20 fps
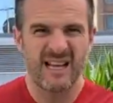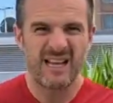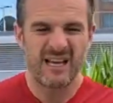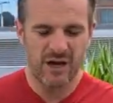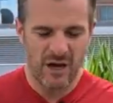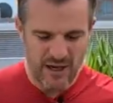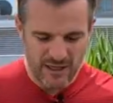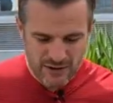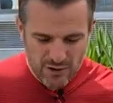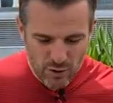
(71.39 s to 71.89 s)
You
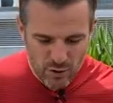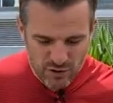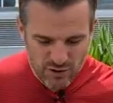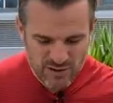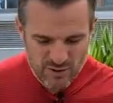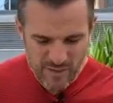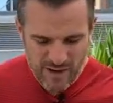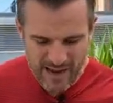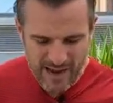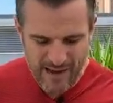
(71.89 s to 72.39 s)
know, it's not
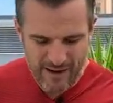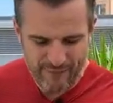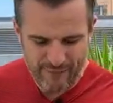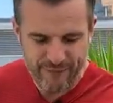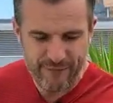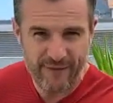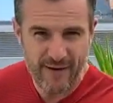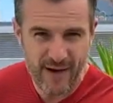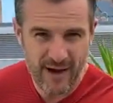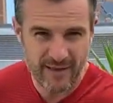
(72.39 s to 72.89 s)
just about how
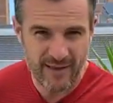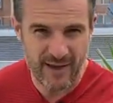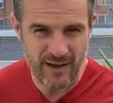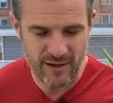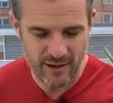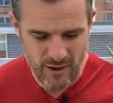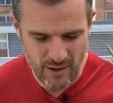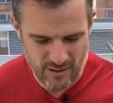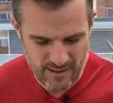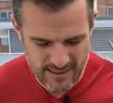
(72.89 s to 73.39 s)
far they
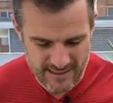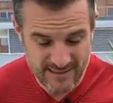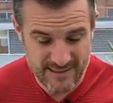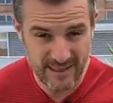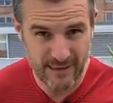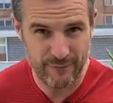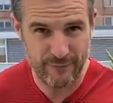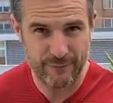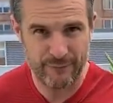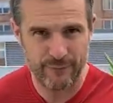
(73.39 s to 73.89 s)
go, is
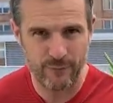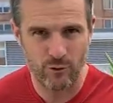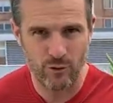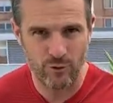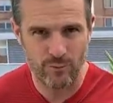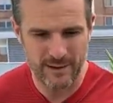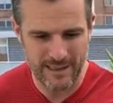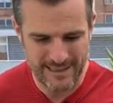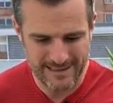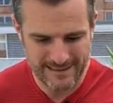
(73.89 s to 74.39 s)
their
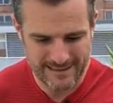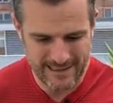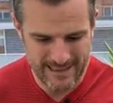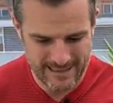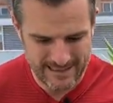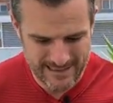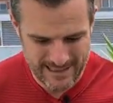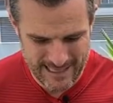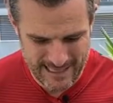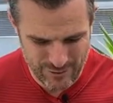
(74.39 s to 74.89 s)
form and their
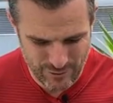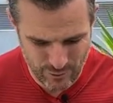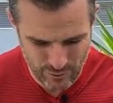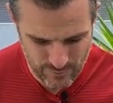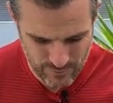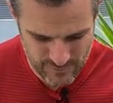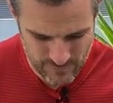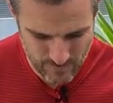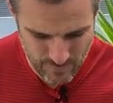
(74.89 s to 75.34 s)
technique good as